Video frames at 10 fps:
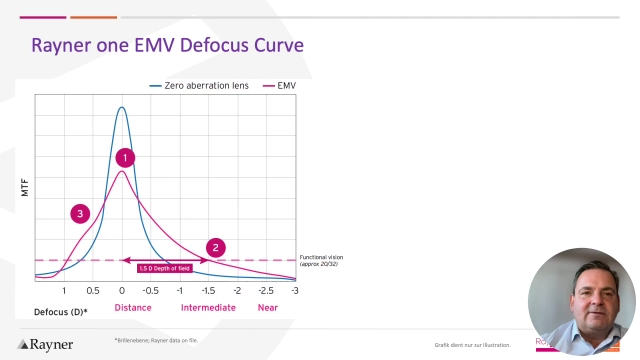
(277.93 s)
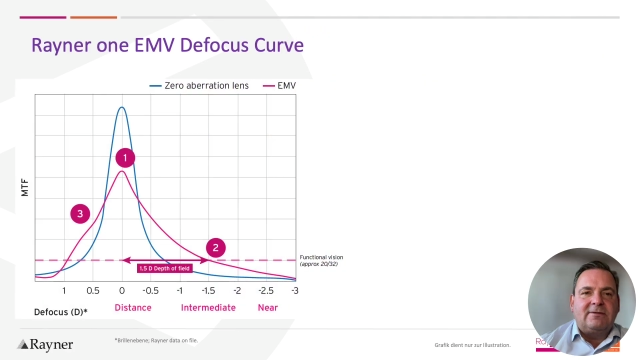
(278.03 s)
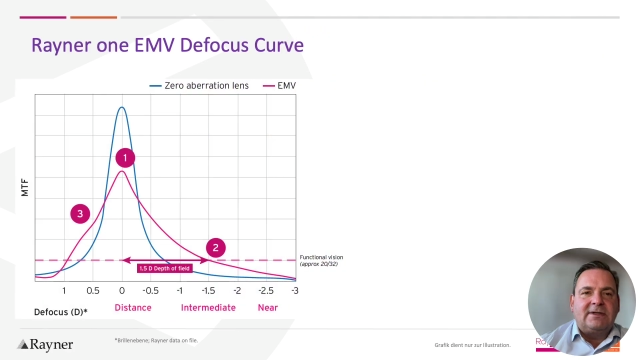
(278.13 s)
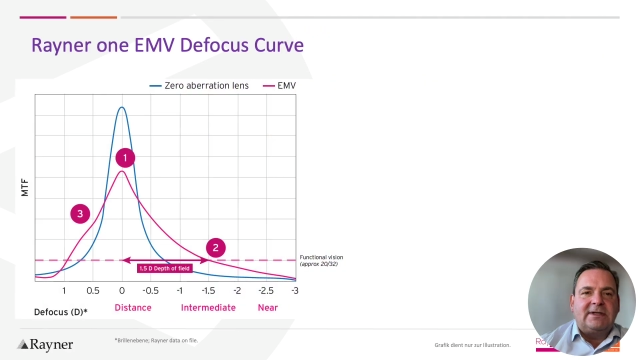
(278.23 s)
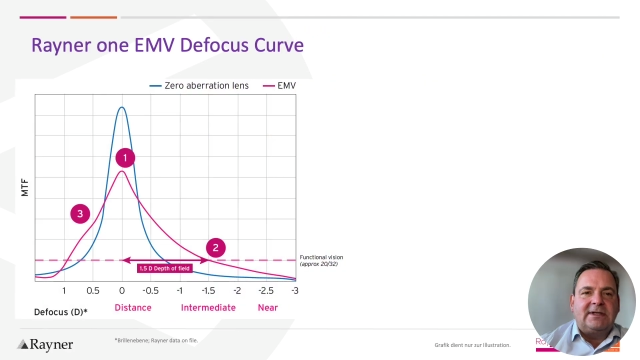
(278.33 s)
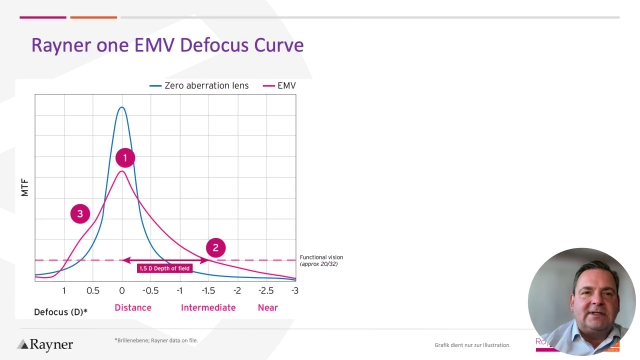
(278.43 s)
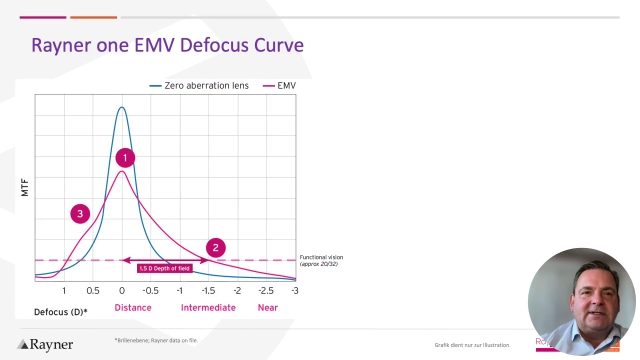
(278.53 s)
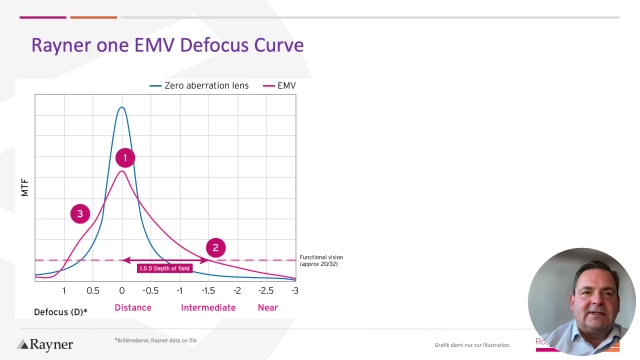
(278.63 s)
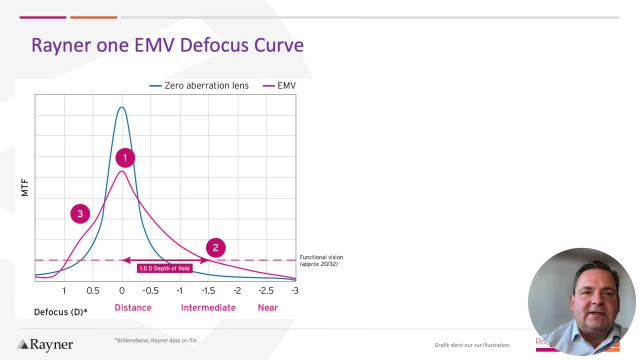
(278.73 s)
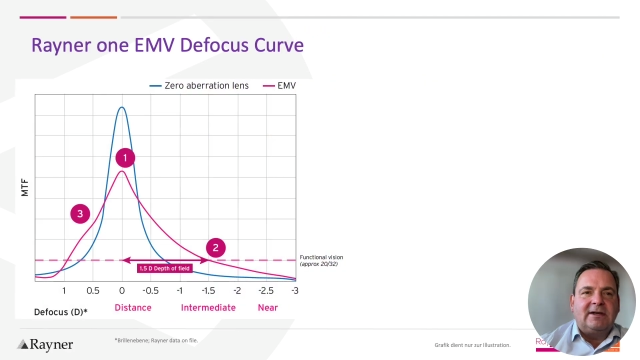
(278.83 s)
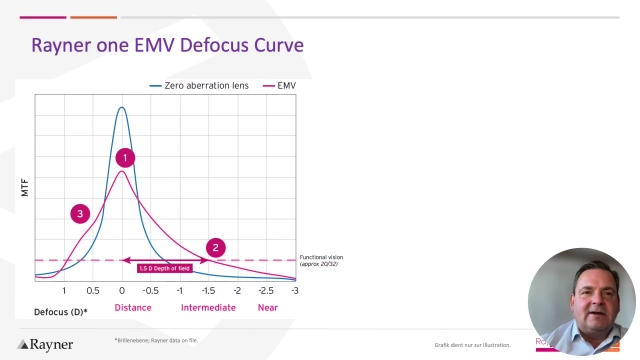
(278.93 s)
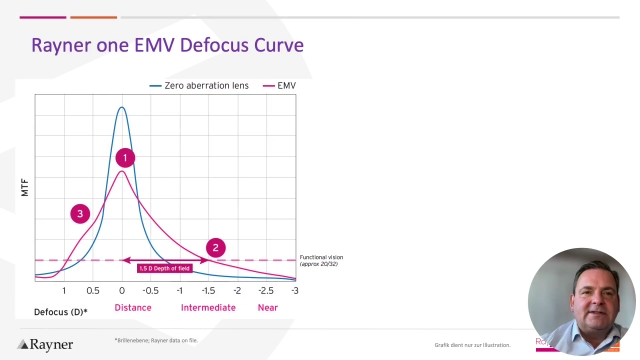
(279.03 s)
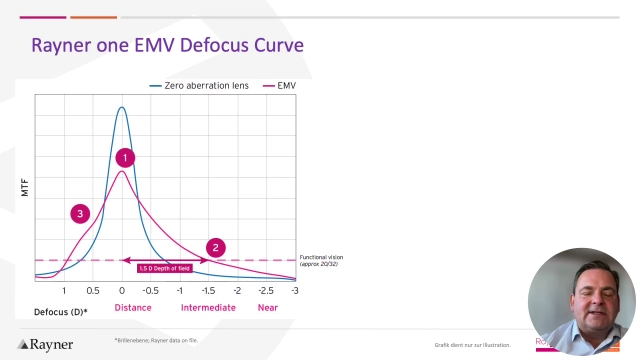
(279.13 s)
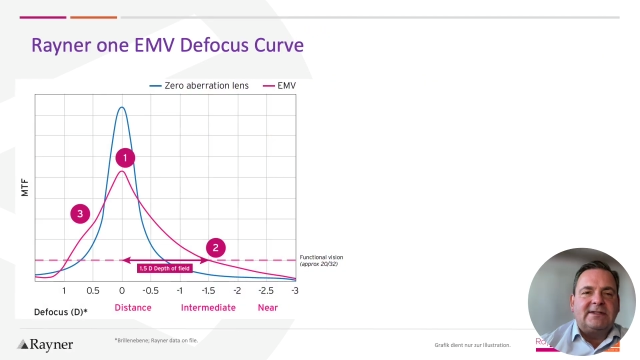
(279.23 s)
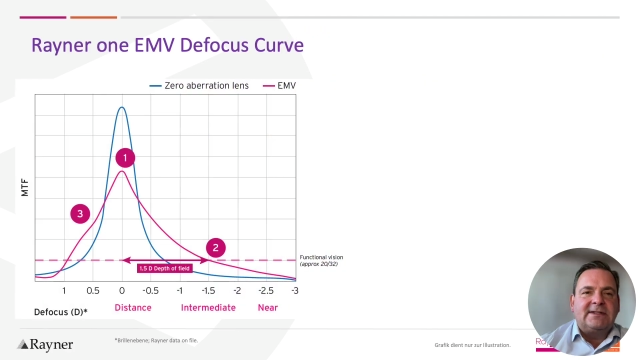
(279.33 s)
need
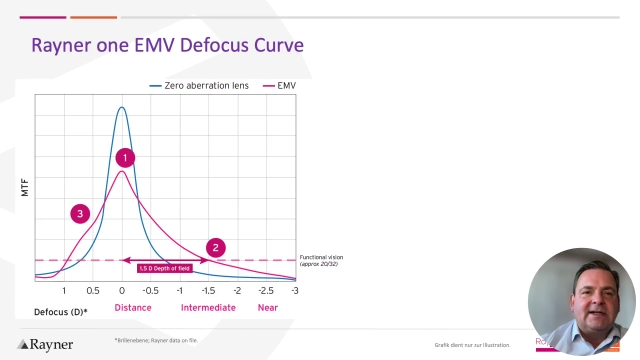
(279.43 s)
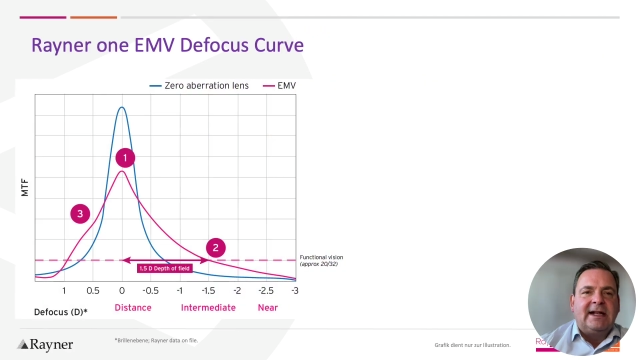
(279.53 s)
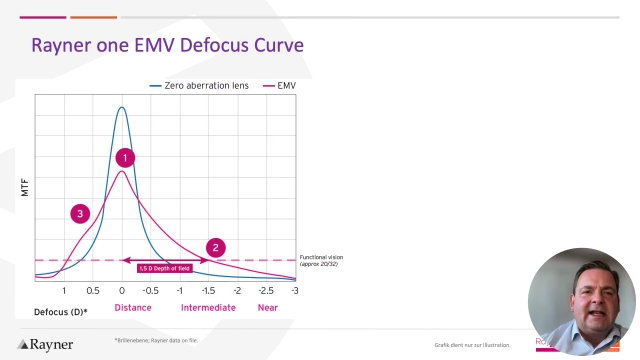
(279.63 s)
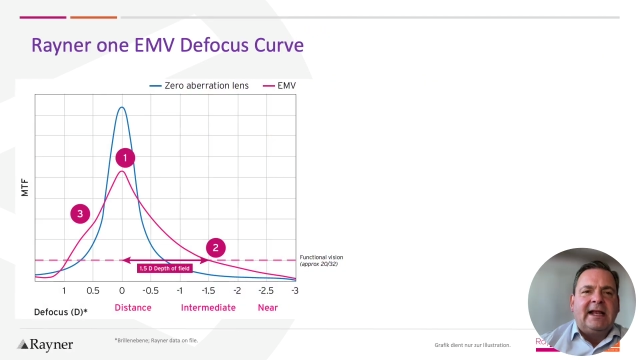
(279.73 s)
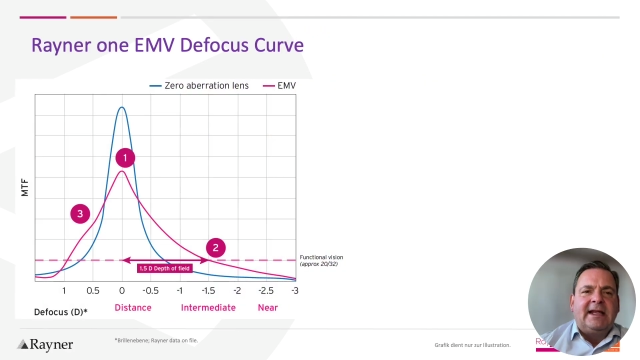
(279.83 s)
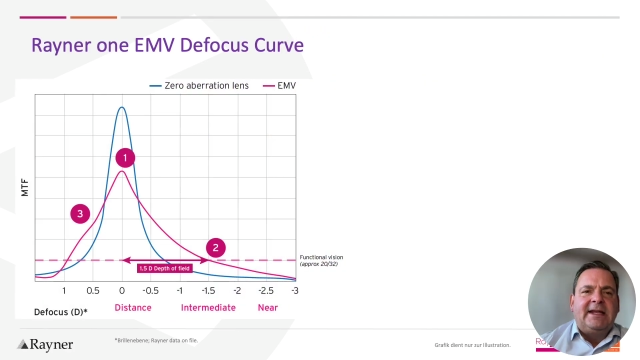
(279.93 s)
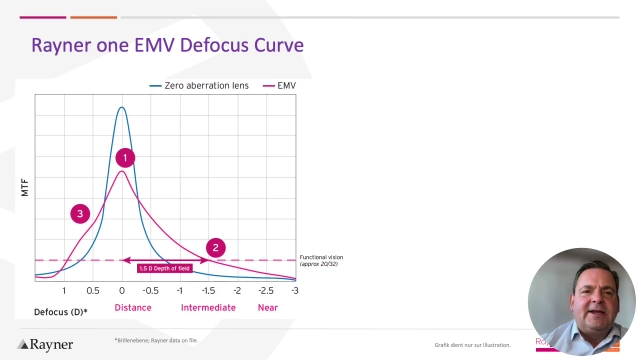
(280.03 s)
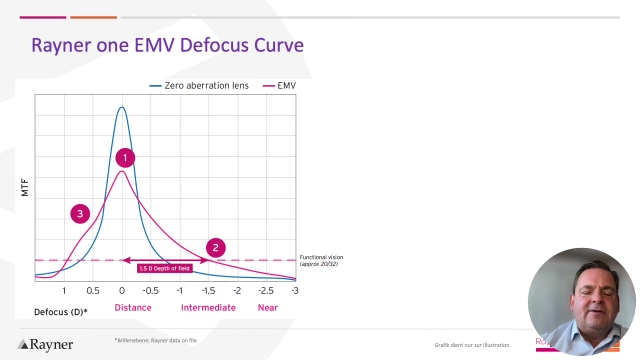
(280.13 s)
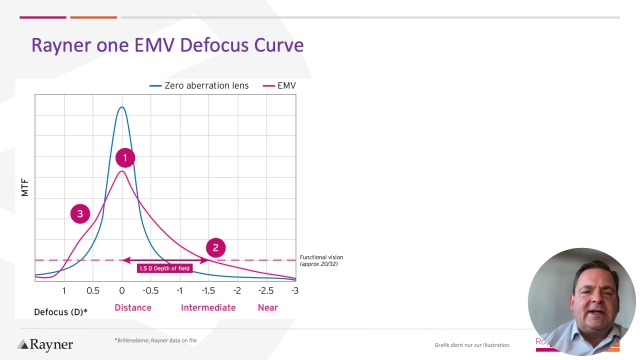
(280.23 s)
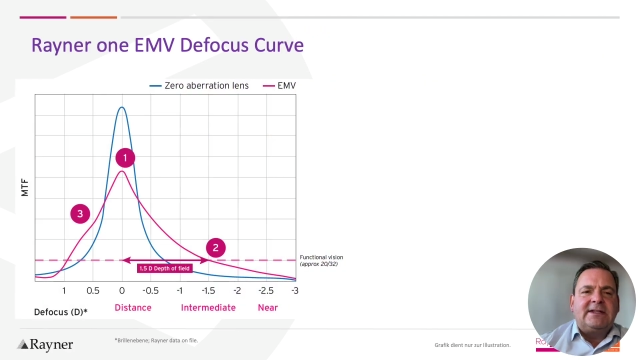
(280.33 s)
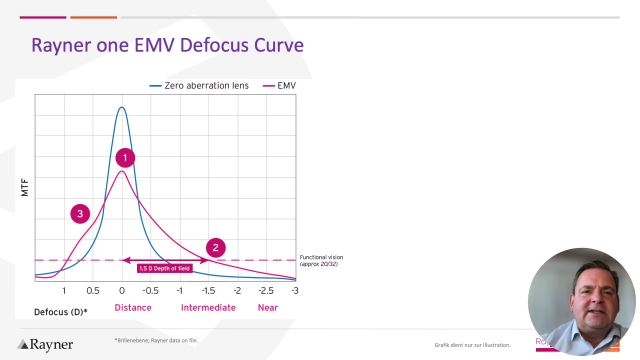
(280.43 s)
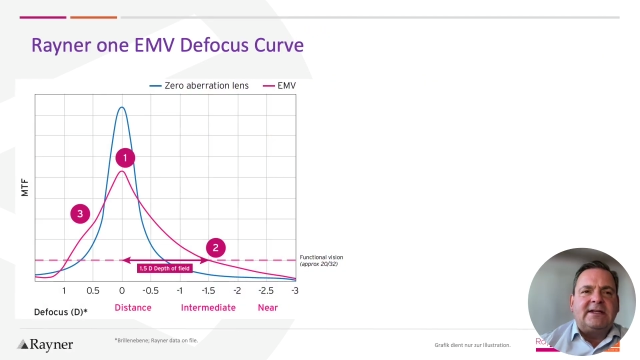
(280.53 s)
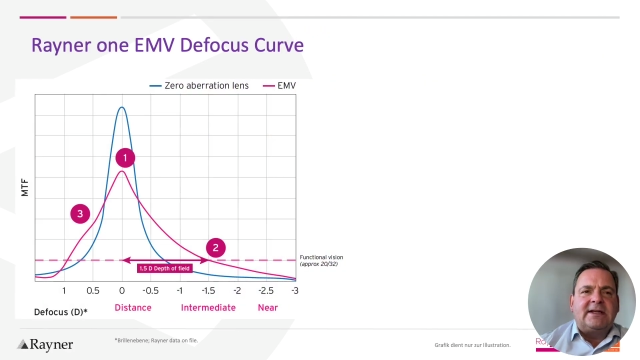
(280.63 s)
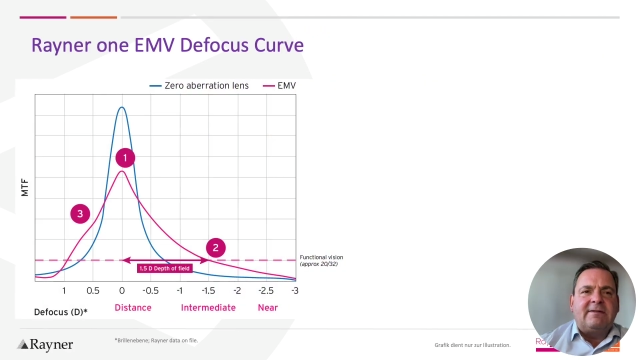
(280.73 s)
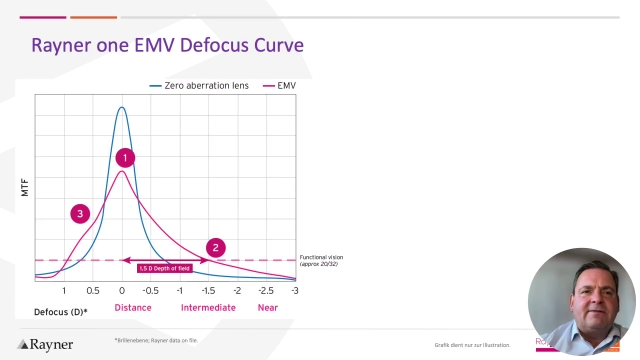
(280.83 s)
glasses. Here you can see
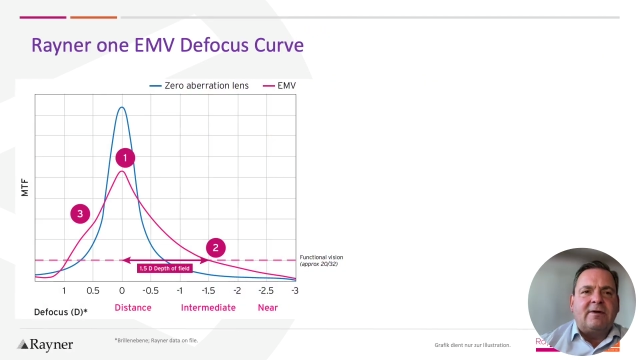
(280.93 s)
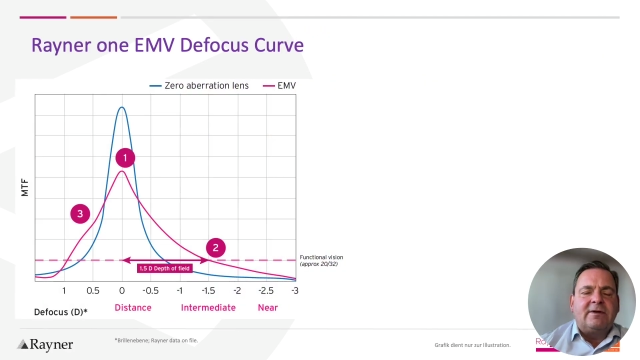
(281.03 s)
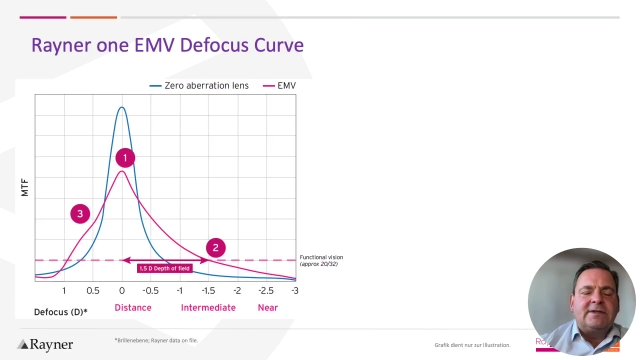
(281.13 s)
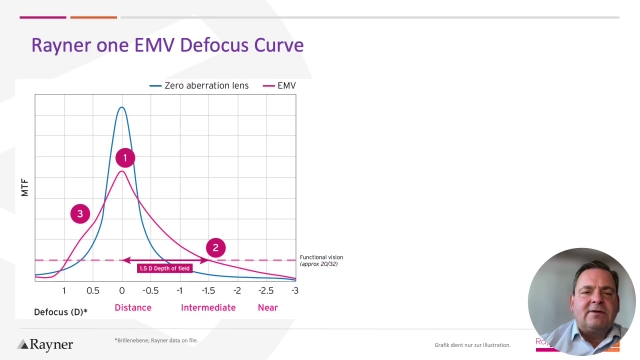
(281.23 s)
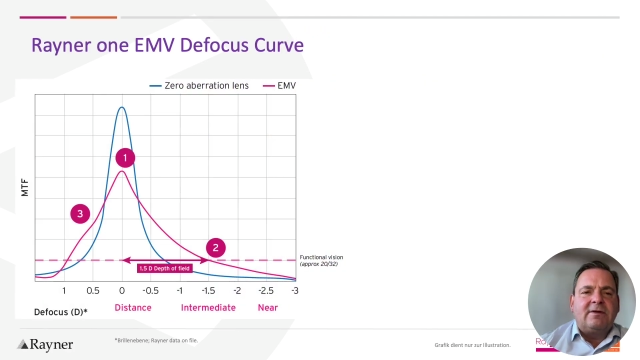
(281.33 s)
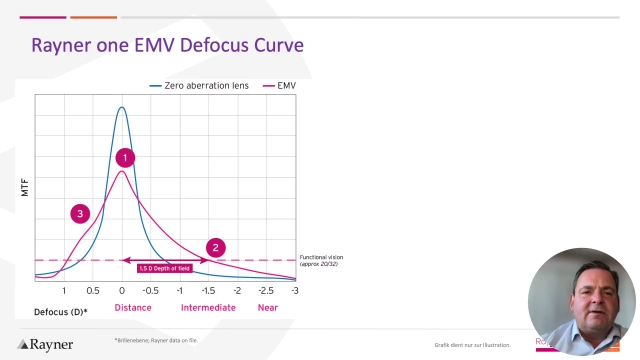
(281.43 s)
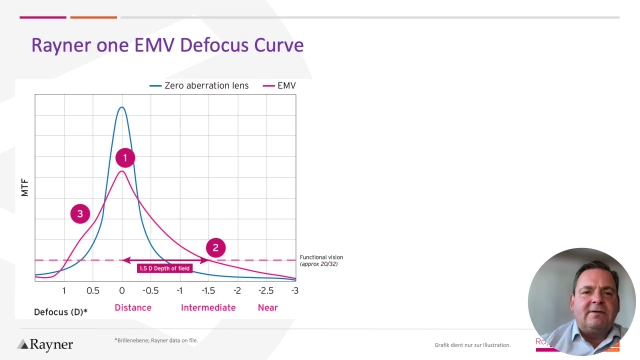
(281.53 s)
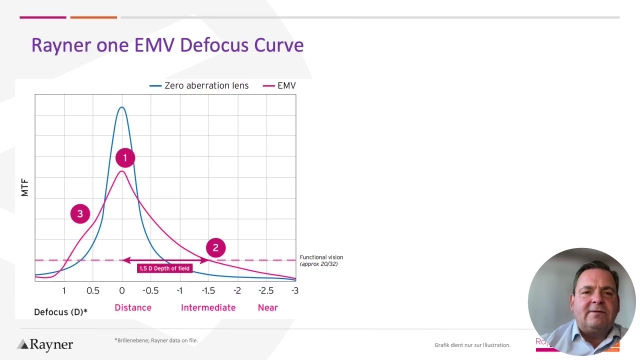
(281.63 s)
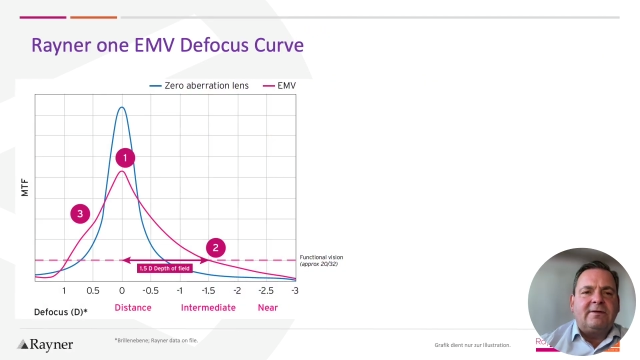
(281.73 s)
the defocus curve